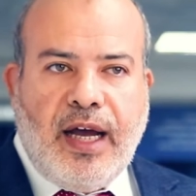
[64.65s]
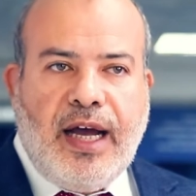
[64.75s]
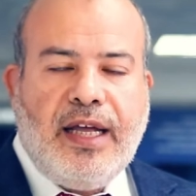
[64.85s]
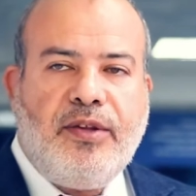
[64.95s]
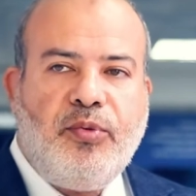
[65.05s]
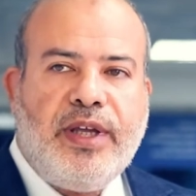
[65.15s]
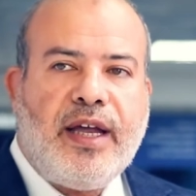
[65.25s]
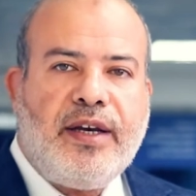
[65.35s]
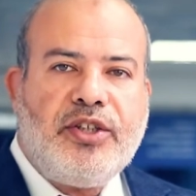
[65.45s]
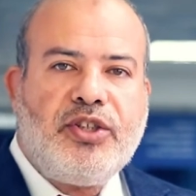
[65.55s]
and we
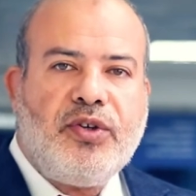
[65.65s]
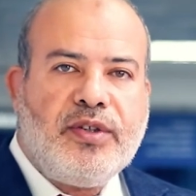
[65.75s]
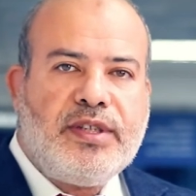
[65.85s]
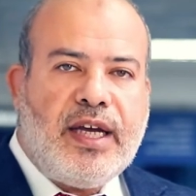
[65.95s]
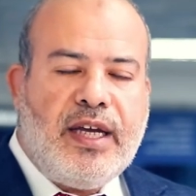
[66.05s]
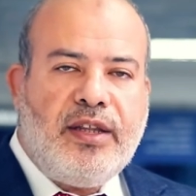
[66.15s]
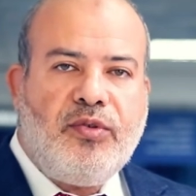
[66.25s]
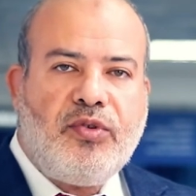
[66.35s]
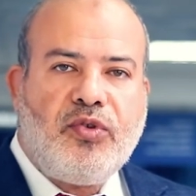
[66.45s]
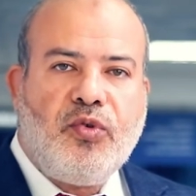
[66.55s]
can reach on the end
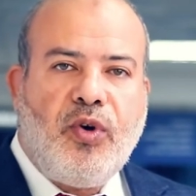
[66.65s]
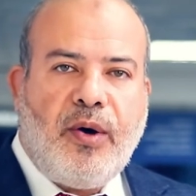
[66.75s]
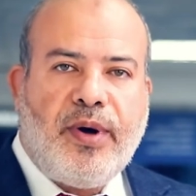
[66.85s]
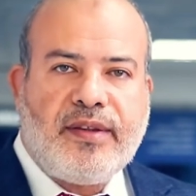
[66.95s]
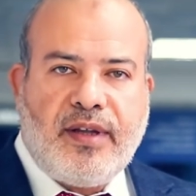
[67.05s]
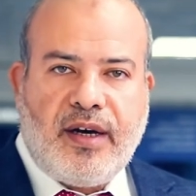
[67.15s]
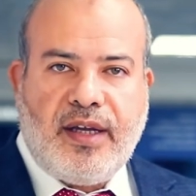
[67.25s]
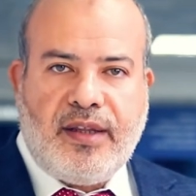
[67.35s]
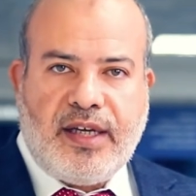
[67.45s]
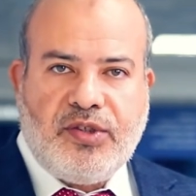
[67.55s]
to our
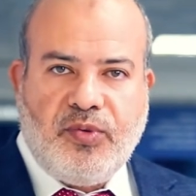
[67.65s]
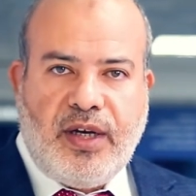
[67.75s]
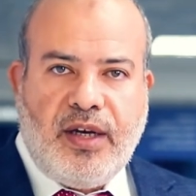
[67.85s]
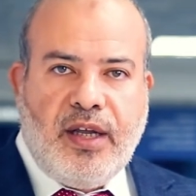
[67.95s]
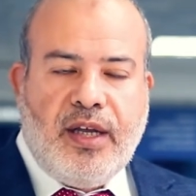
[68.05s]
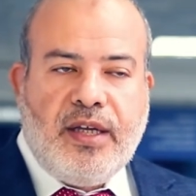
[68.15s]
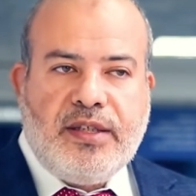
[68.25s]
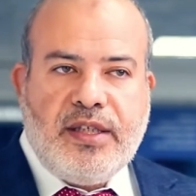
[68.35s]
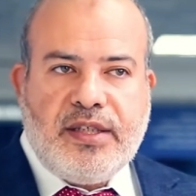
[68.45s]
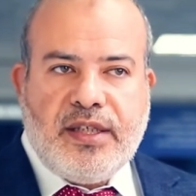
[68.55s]
target as well.
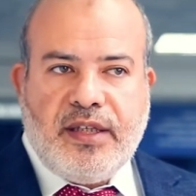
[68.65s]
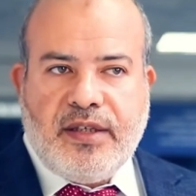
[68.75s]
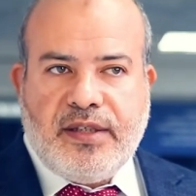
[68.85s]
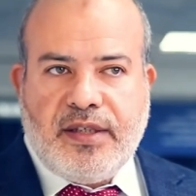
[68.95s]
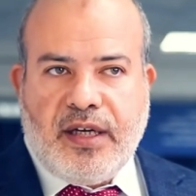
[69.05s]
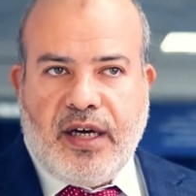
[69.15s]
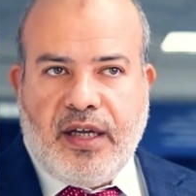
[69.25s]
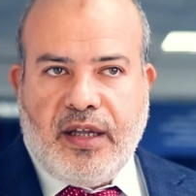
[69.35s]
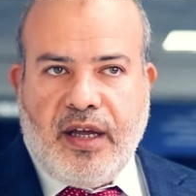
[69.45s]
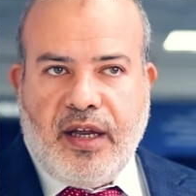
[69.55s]
This, it is,
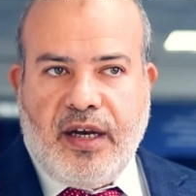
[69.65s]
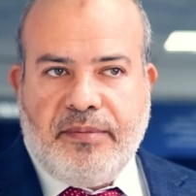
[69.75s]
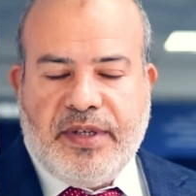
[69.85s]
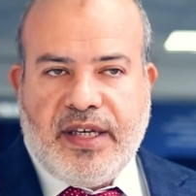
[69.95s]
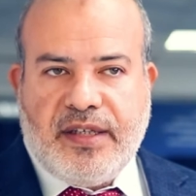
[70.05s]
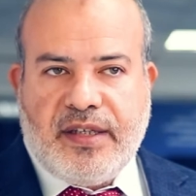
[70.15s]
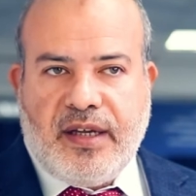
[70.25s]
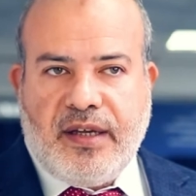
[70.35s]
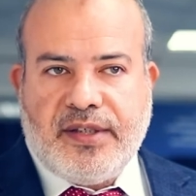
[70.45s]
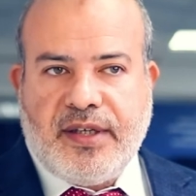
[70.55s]
let me say
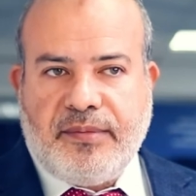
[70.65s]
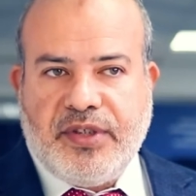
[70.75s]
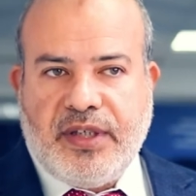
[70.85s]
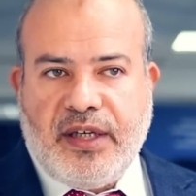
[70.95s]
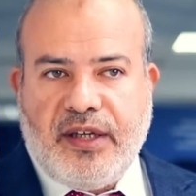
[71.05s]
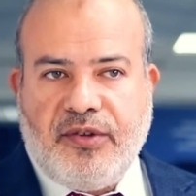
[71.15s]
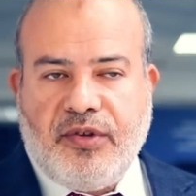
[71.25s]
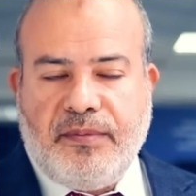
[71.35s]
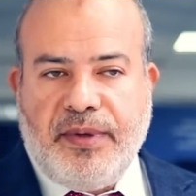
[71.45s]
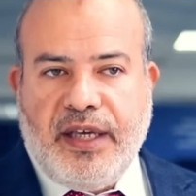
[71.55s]
it, something
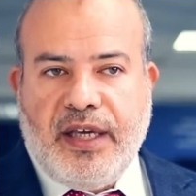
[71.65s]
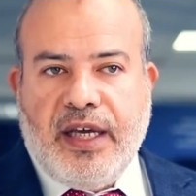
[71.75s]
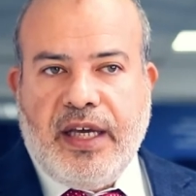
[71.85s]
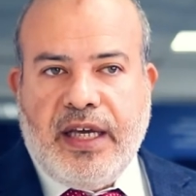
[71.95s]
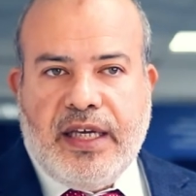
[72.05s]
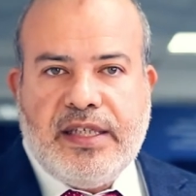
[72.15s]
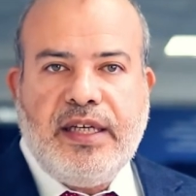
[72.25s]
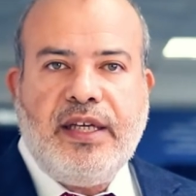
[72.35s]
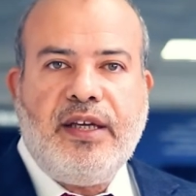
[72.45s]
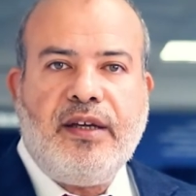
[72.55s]
it could be
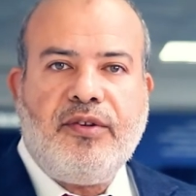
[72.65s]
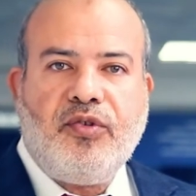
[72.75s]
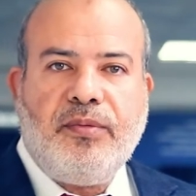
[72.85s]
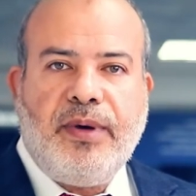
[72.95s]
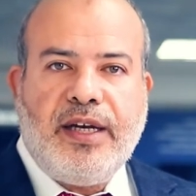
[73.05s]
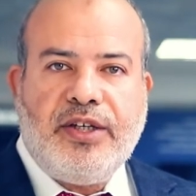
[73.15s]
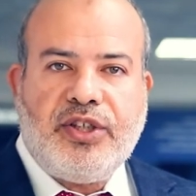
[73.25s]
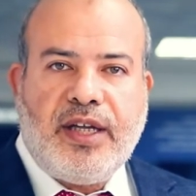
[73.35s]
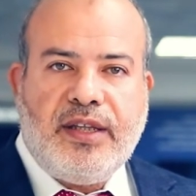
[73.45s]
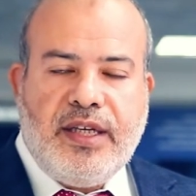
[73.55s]
easily to
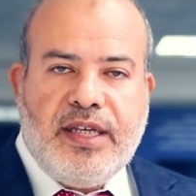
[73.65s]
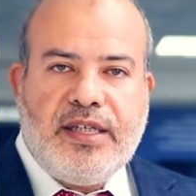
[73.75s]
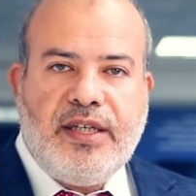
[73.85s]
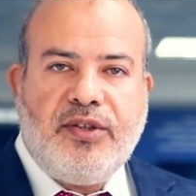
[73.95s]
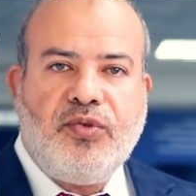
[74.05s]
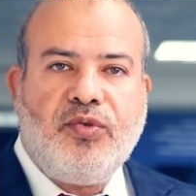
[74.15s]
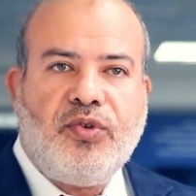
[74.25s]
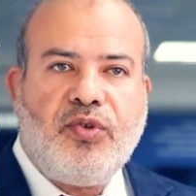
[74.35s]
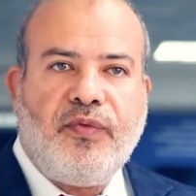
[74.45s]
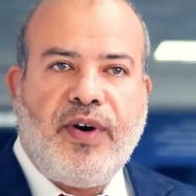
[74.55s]
manage and easily
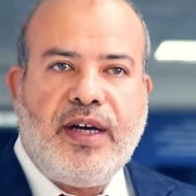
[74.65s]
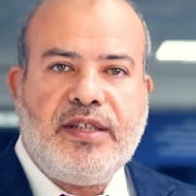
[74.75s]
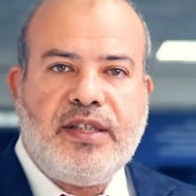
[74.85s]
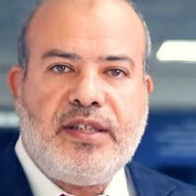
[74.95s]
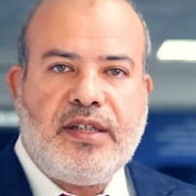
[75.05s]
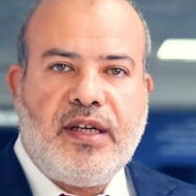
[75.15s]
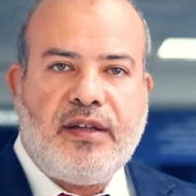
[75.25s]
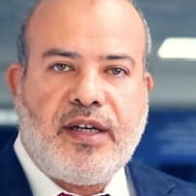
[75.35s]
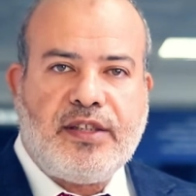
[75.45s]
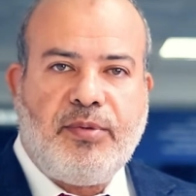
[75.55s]
to find this
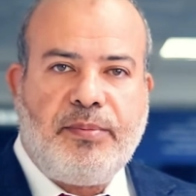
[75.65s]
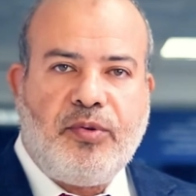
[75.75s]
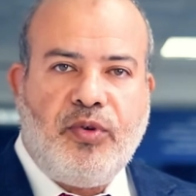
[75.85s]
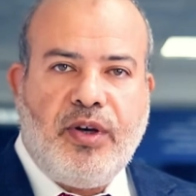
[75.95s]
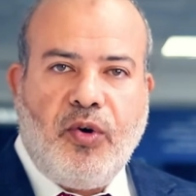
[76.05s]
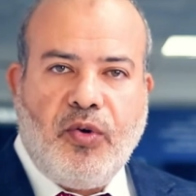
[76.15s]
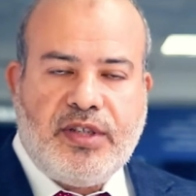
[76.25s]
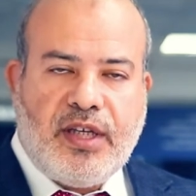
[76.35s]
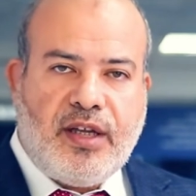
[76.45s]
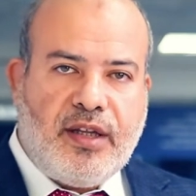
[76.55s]
trustable between
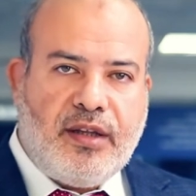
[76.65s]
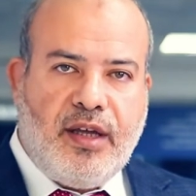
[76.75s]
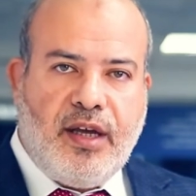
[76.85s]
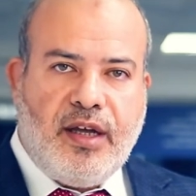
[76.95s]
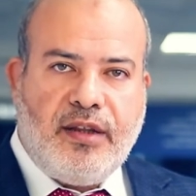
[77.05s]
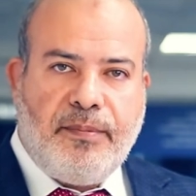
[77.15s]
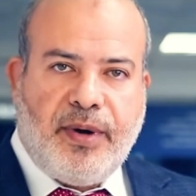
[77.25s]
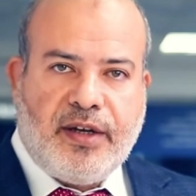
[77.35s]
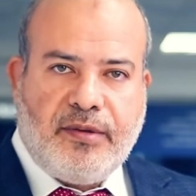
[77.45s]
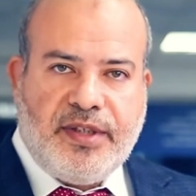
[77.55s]
all the
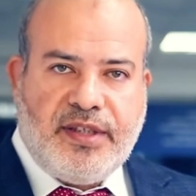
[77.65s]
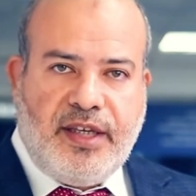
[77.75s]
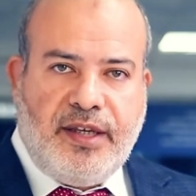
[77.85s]
department